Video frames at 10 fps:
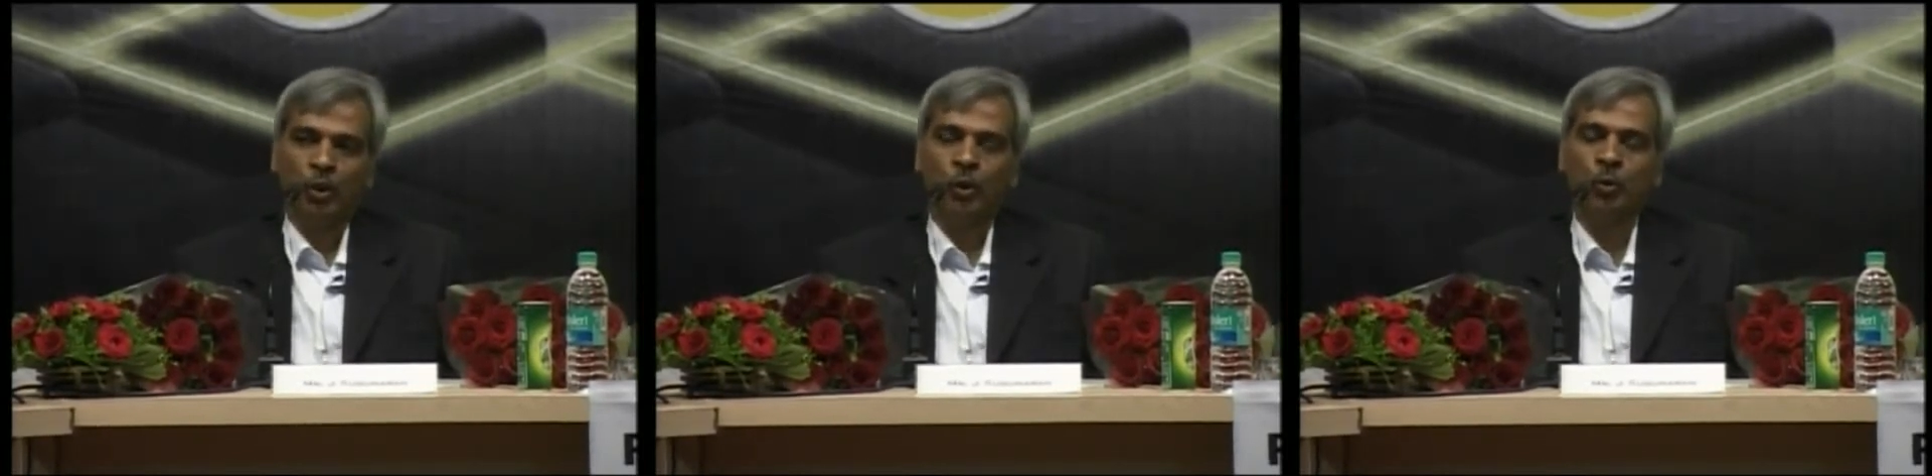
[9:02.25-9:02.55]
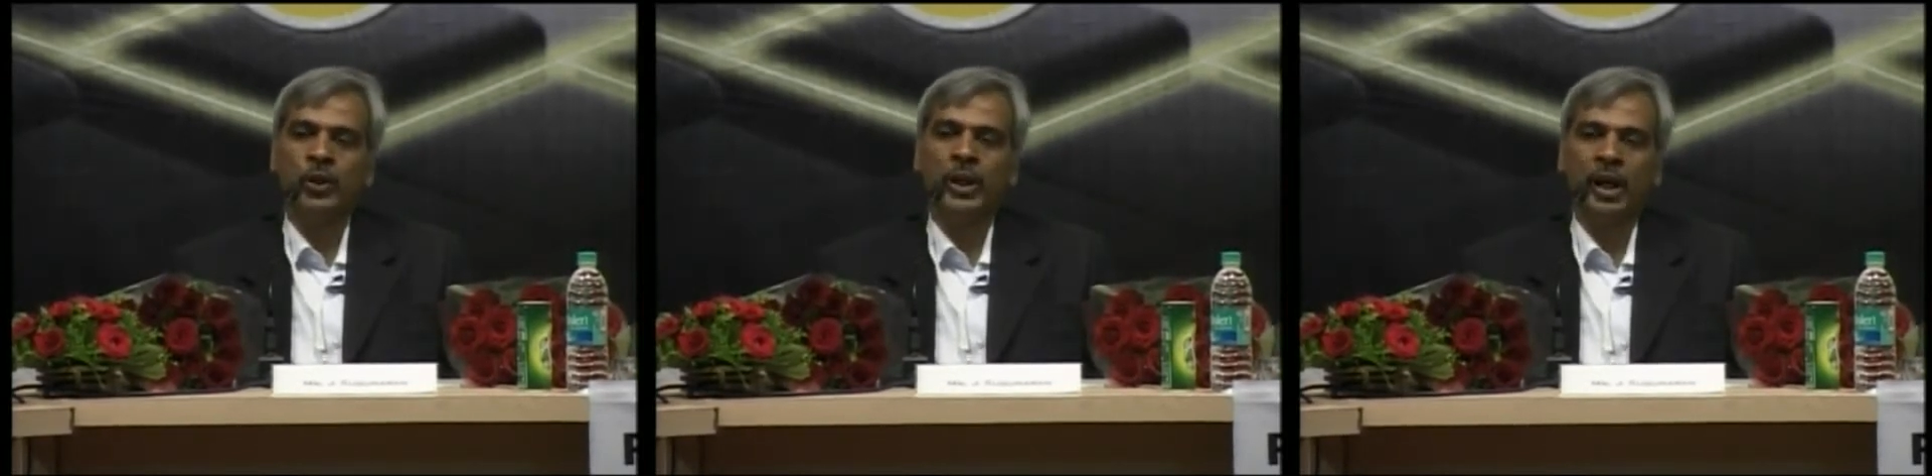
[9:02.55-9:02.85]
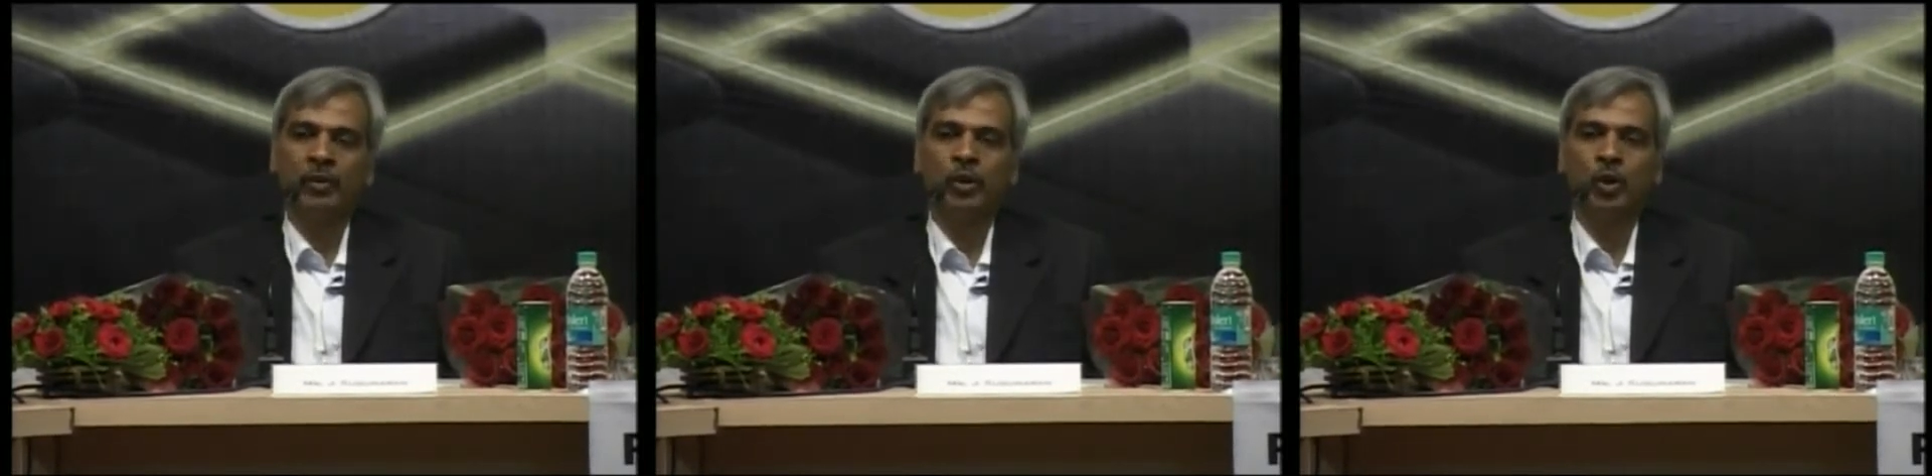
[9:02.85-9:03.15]
Do we
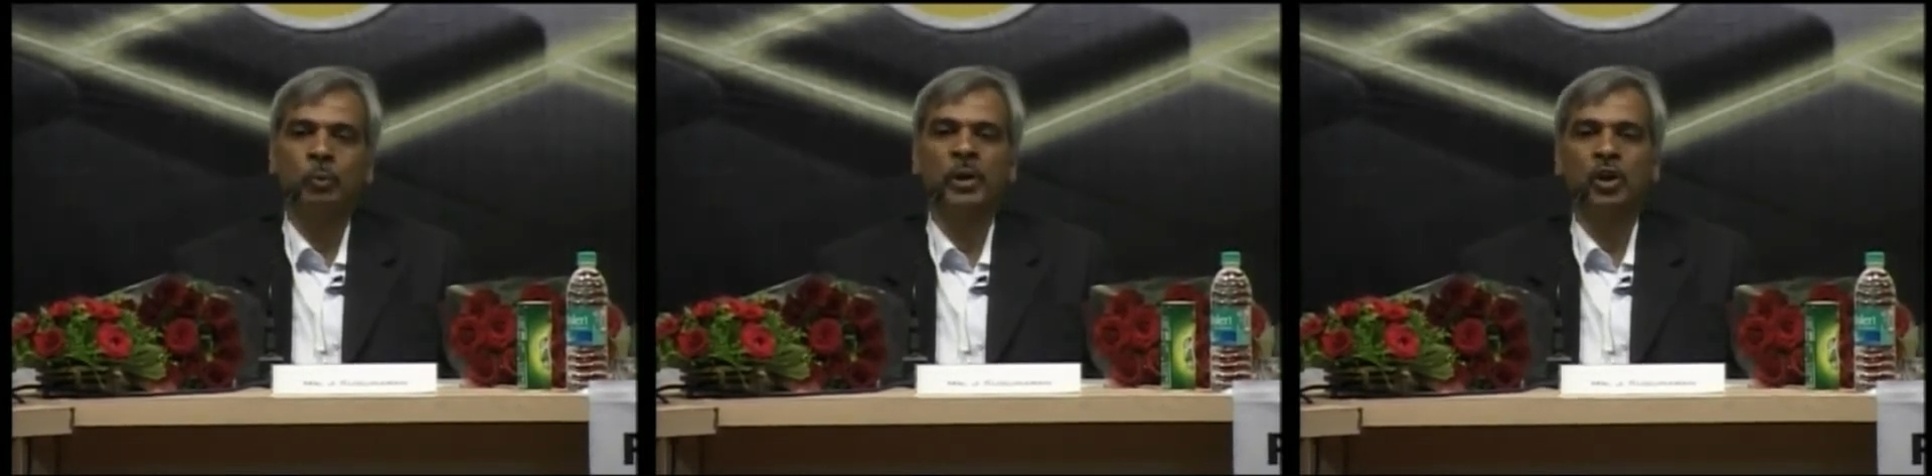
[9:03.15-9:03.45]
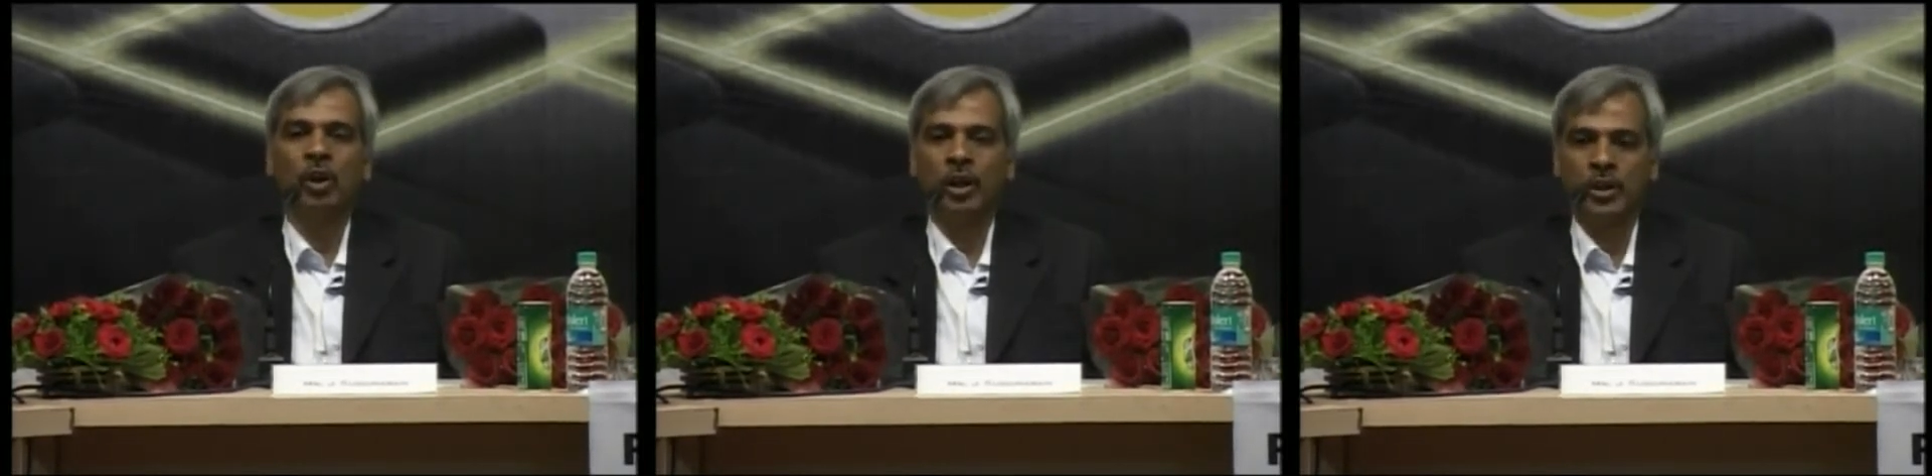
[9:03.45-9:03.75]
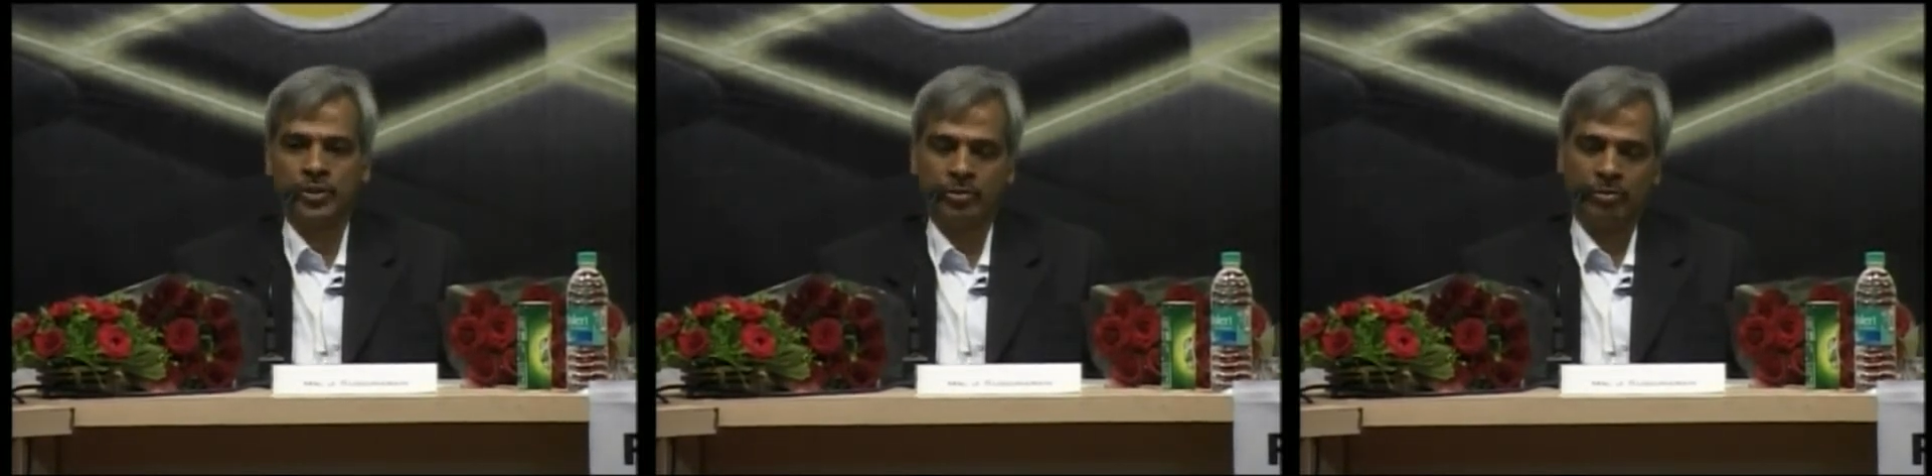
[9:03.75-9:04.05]
have the domain
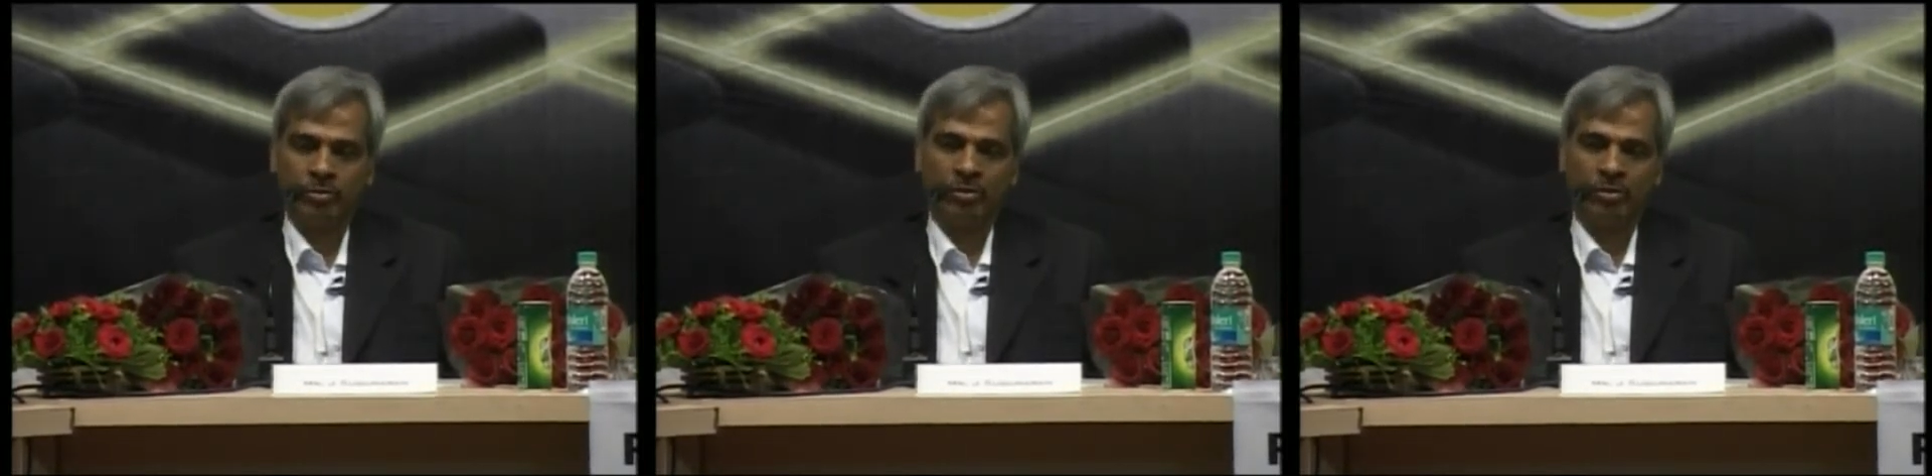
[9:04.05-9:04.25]
knowledge?